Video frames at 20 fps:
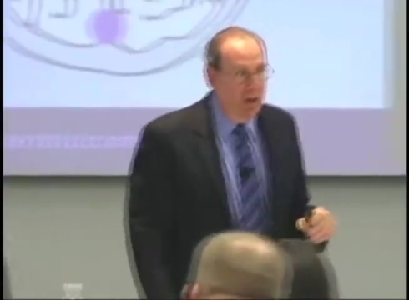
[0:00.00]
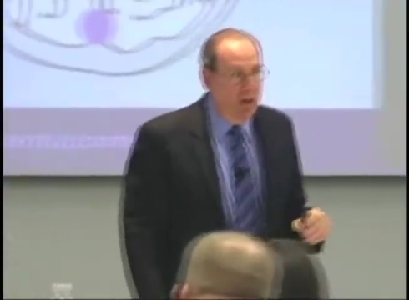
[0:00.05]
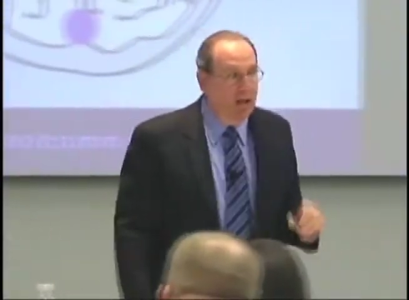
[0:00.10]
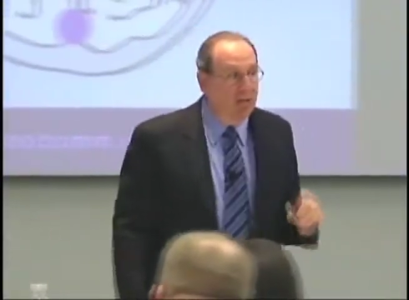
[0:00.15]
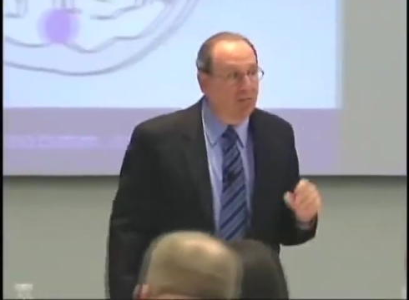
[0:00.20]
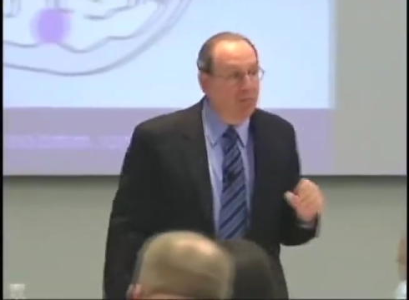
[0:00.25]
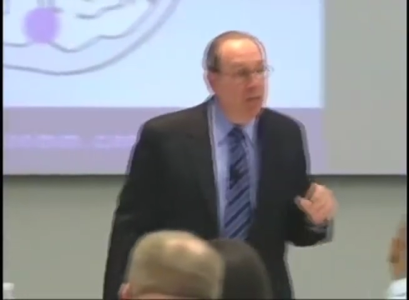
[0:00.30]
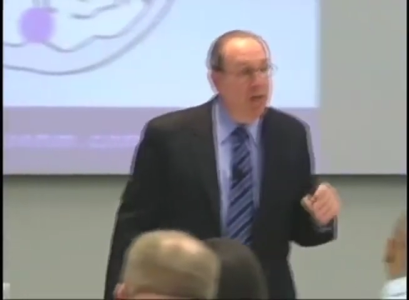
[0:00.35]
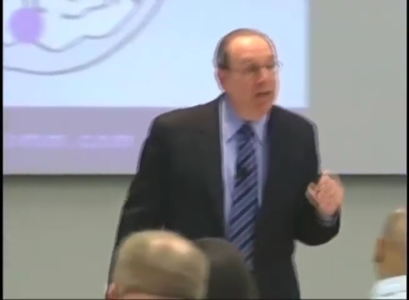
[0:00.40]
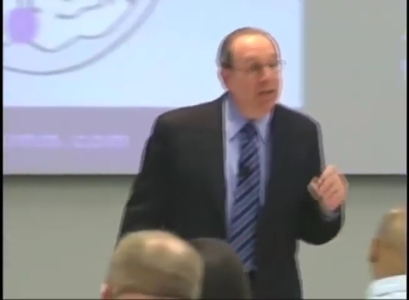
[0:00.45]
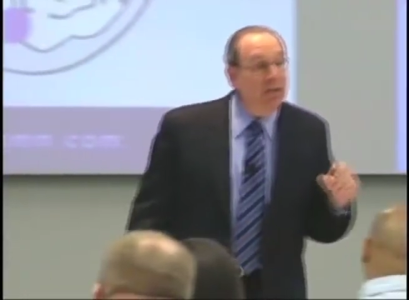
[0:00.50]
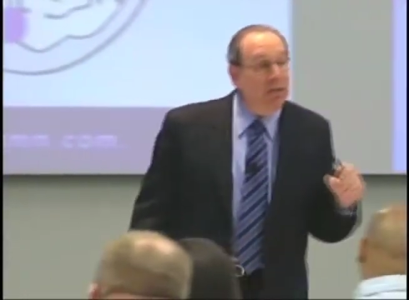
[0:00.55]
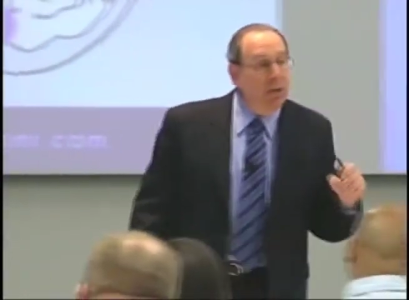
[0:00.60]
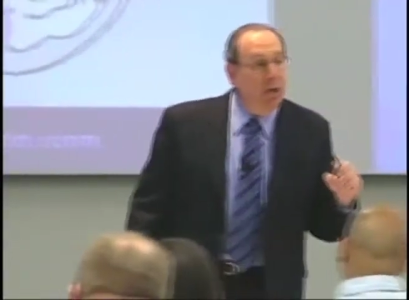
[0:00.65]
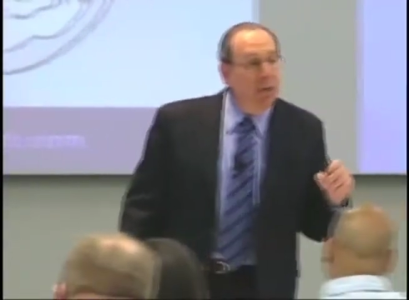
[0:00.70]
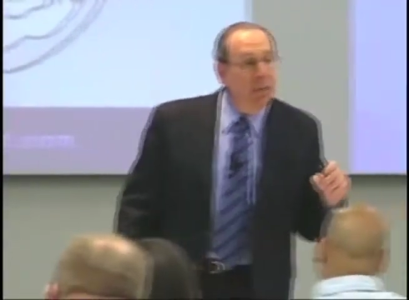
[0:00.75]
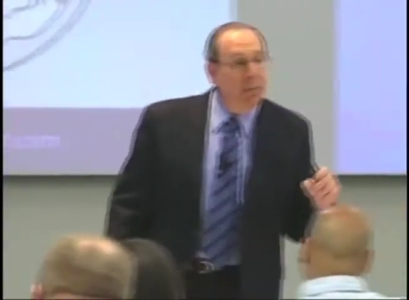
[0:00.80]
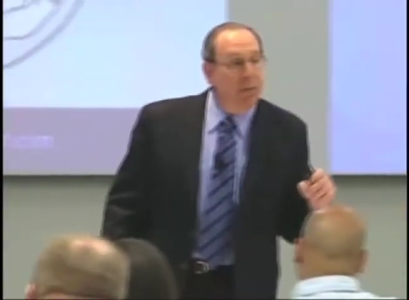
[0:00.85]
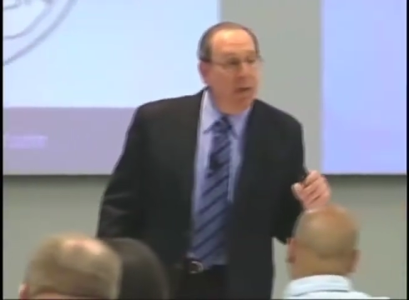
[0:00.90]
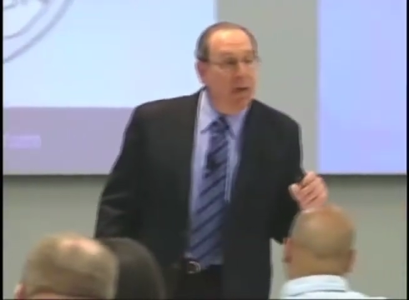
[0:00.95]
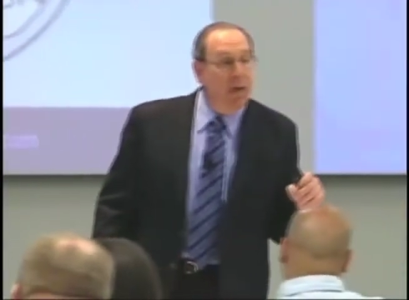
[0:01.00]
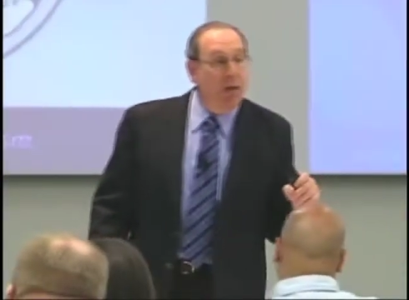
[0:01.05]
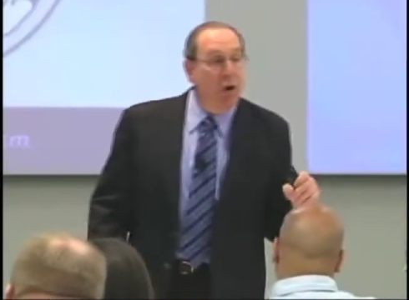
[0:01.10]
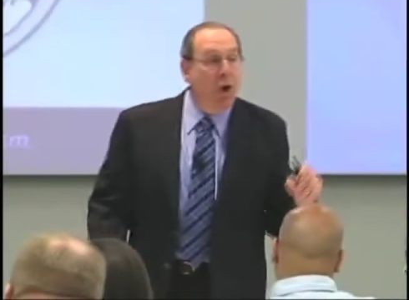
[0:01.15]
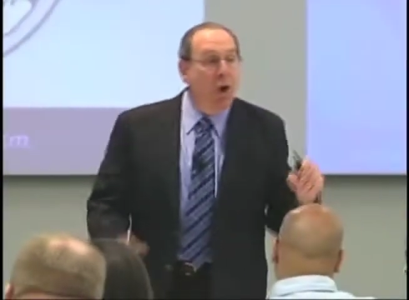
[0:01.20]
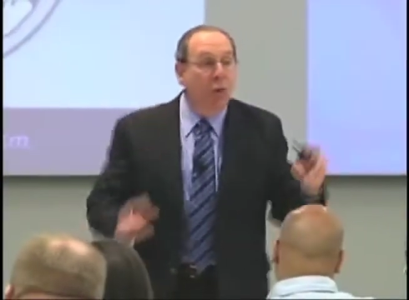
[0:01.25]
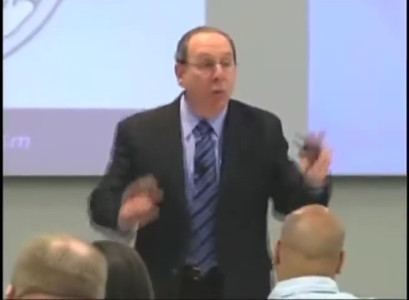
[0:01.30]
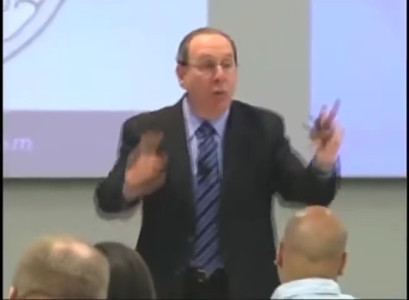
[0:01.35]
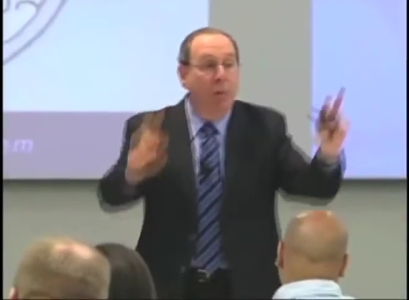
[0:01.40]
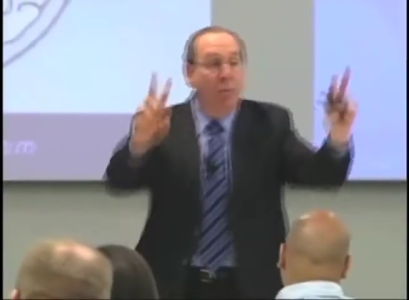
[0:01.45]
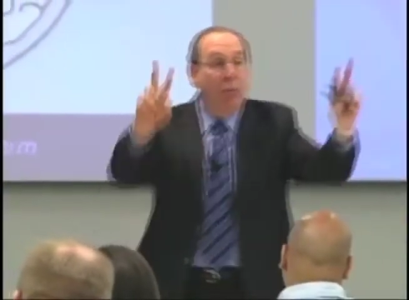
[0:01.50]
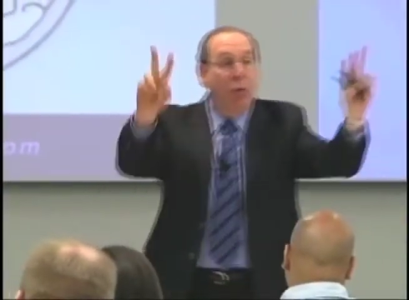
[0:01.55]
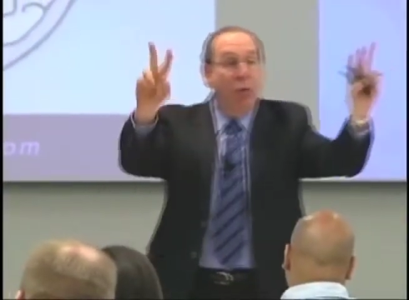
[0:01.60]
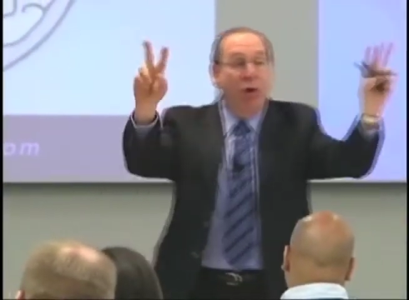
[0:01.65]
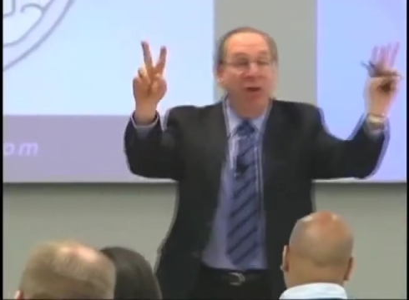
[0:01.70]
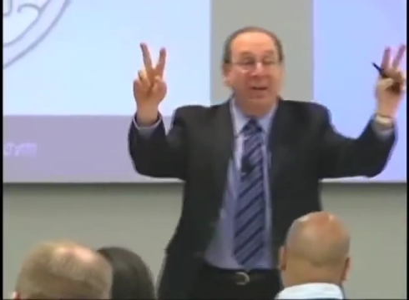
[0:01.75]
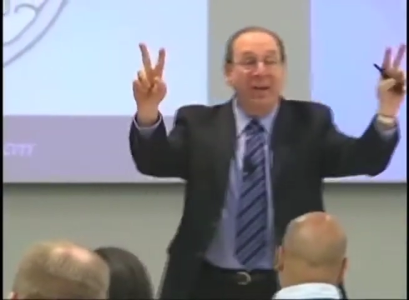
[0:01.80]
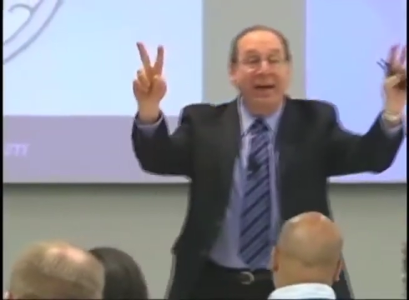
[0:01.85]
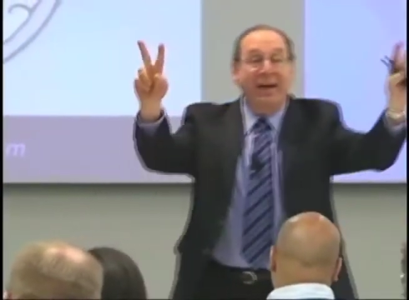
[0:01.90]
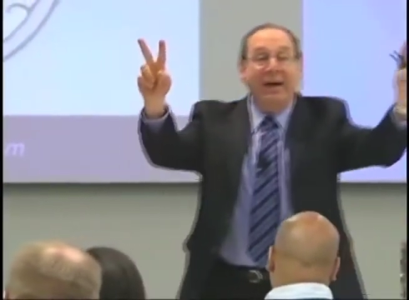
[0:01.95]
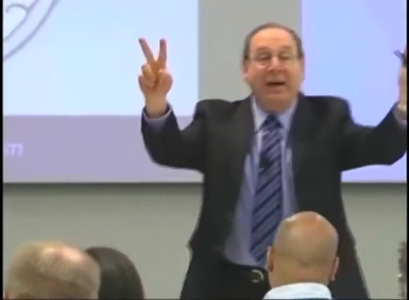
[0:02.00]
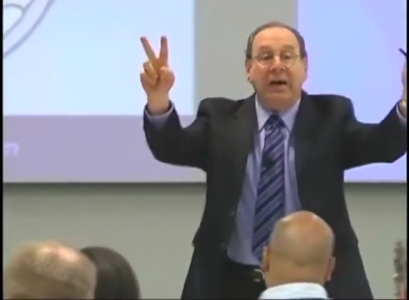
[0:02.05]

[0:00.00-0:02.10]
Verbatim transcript: as many young men report